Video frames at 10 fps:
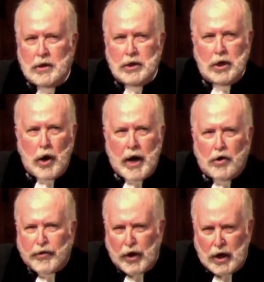You know, I
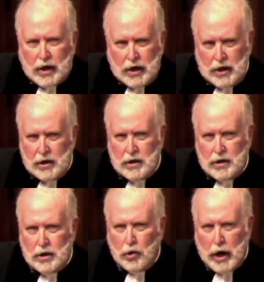don't think
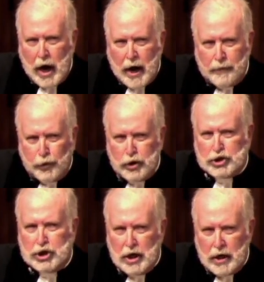you and I
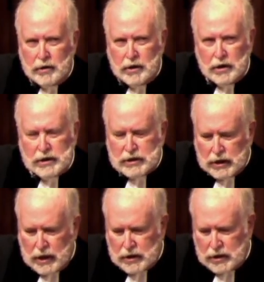appreciate the
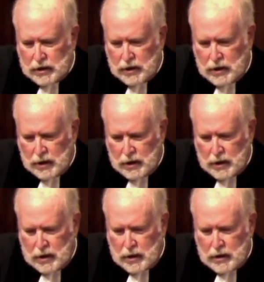extent
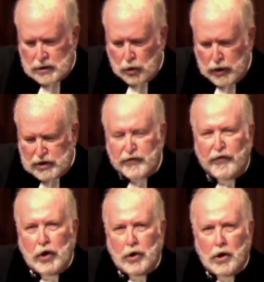to which
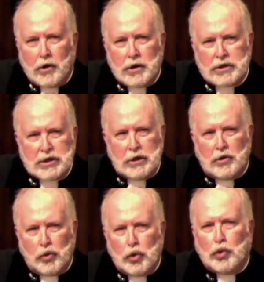fear still
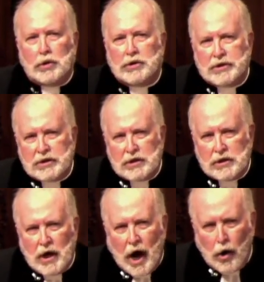rules
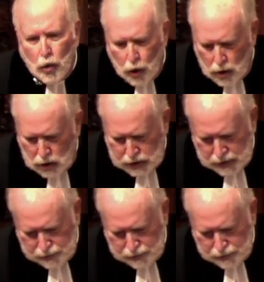our world.